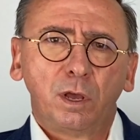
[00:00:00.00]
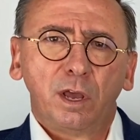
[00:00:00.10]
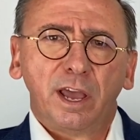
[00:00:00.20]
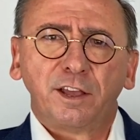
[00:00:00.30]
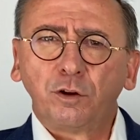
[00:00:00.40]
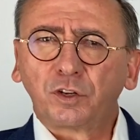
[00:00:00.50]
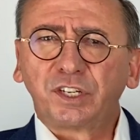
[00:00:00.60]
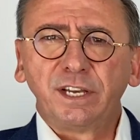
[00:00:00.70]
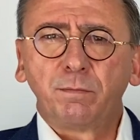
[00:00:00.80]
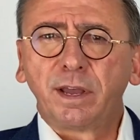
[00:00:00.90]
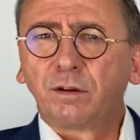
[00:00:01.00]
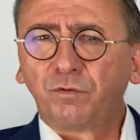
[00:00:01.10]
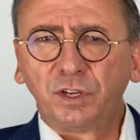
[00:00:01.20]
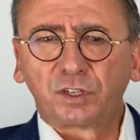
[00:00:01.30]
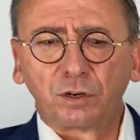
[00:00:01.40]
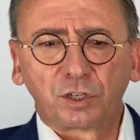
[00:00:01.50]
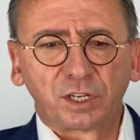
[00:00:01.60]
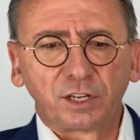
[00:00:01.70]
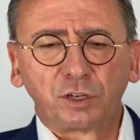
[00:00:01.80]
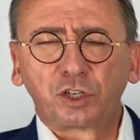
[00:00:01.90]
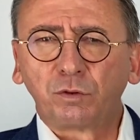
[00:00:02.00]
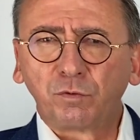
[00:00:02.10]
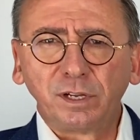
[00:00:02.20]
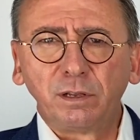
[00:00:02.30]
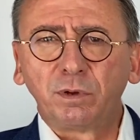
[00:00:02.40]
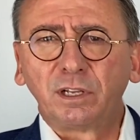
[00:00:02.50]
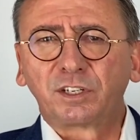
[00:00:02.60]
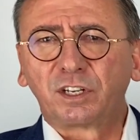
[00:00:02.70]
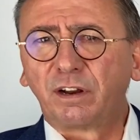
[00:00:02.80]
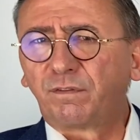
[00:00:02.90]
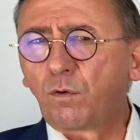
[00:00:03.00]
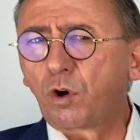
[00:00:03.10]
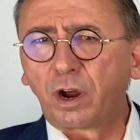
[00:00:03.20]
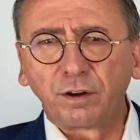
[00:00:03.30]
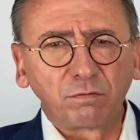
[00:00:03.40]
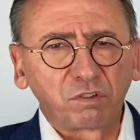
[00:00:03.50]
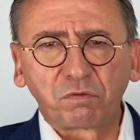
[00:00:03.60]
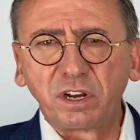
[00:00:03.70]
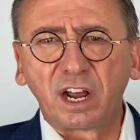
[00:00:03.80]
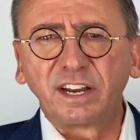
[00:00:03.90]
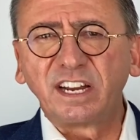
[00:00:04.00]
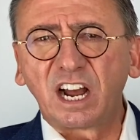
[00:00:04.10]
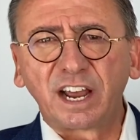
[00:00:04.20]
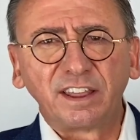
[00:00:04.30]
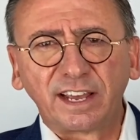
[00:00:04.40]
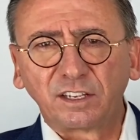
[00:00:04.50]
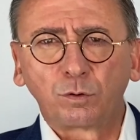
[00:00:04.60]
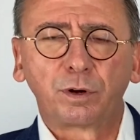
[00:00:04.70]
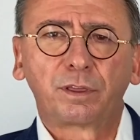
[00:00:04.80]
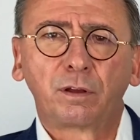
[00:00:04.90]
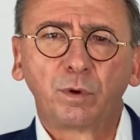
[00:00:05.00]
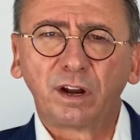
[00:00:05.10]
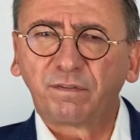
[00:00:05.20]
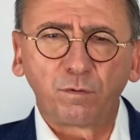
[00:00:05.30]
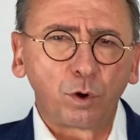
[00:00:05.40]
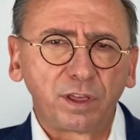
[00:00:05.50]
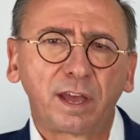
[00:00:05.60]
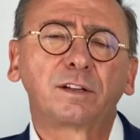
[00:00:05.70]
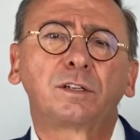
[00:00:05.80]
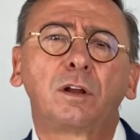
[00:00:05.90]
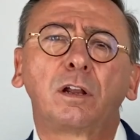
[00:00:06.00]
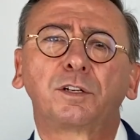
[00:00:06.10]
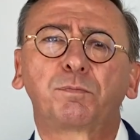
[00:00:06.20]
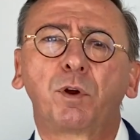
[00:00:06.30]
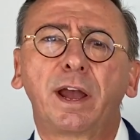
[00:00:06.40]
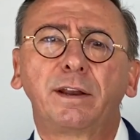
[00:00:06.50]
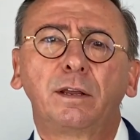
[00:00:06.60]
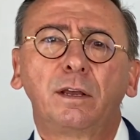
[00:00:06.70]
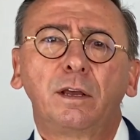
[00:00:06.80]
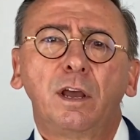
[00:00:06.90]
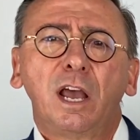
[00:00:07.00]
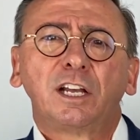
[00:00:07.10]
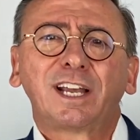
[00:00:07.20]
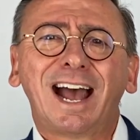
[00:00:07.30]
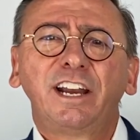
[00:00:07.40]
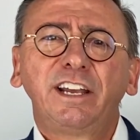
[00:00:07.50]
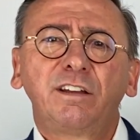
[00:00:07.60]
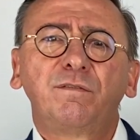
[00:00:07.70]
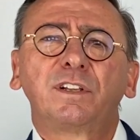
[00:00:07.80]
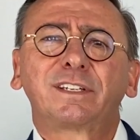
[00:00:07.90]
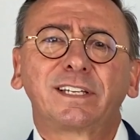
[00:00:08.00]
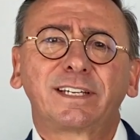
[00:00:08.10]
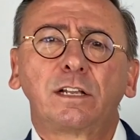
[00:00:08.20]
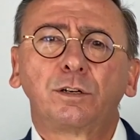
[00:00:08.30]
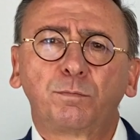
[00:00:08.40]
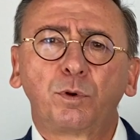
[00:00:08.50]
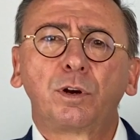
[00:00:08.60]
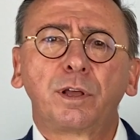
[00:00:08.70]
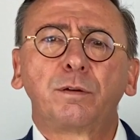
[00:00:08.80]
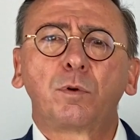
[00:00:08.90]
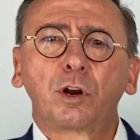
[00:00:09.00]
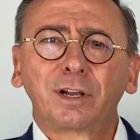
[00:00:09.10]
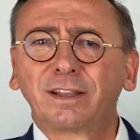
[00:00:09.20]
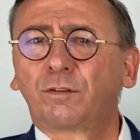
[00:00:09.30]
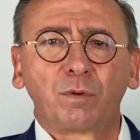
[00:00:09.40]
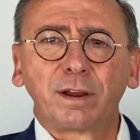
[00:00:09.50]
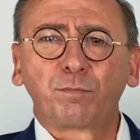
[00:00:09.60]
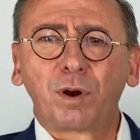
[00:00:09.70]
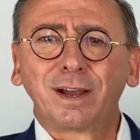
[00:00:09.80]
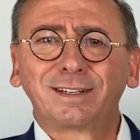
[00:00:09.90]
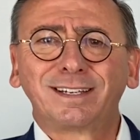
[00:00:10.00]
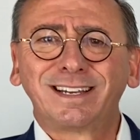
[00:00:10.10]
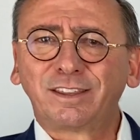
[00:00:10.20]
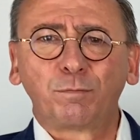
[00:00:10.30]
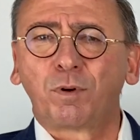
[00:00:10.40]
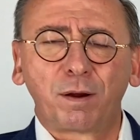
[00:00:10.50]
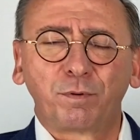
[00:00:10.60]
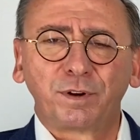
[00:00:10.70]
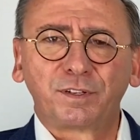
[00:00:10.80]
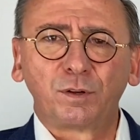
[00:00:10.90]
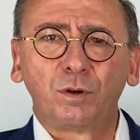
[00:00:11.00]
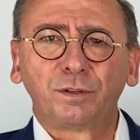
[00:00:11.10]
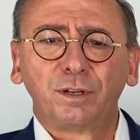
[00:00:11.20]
And your CMA and research says it should really be listed at $400,000, $399,000, that sort of thing. We got a $40,000 spread. So how do you convince the seller to put it on the market at the right price and get the property sold?